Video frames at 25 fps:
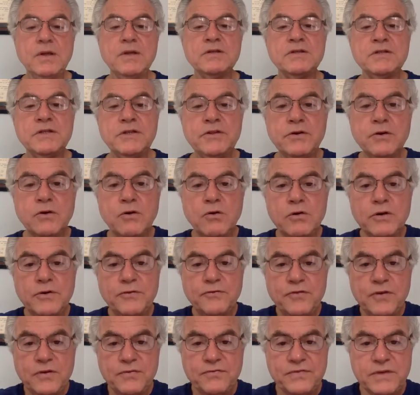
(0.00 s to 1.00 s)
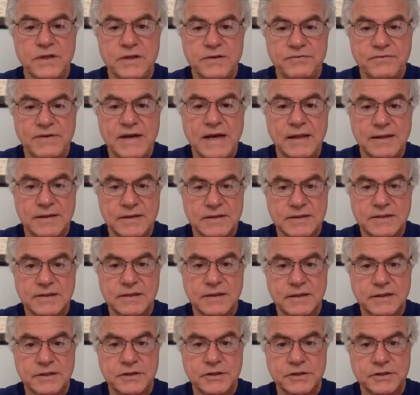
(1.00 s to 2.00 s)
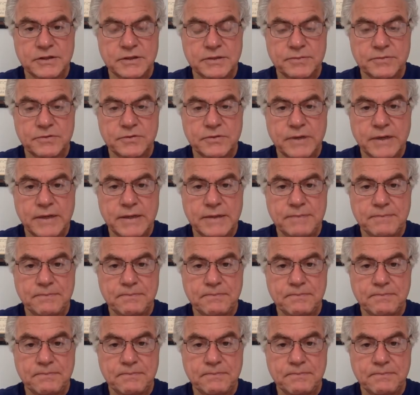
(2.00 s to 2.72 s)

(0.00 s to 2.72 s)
See, there are only 15 valid syllogisms, right?